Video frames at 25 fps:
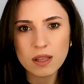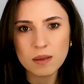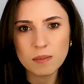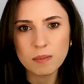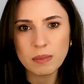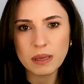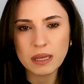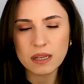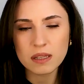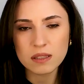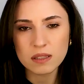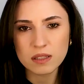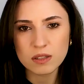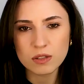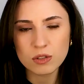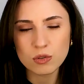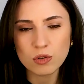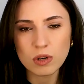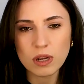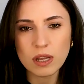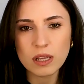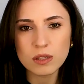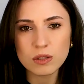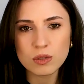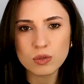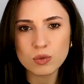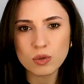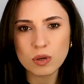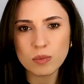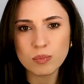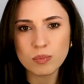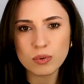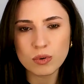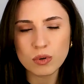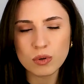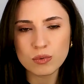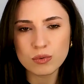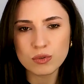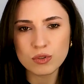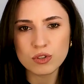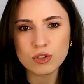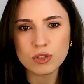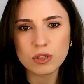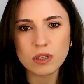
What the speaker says: because he's trying to approach